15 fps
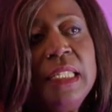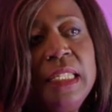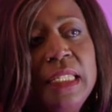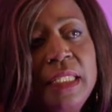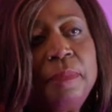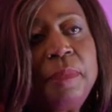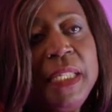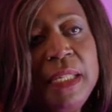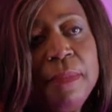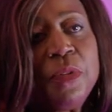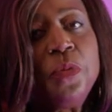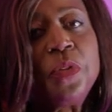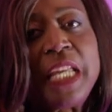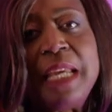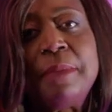did the
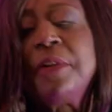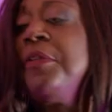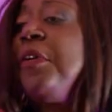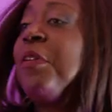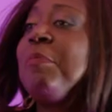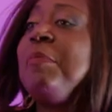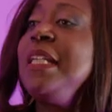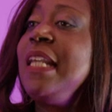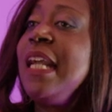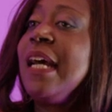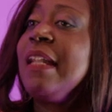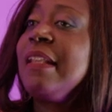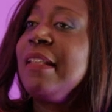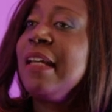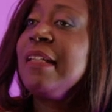people who came around me
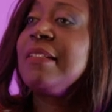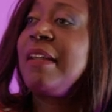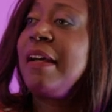at that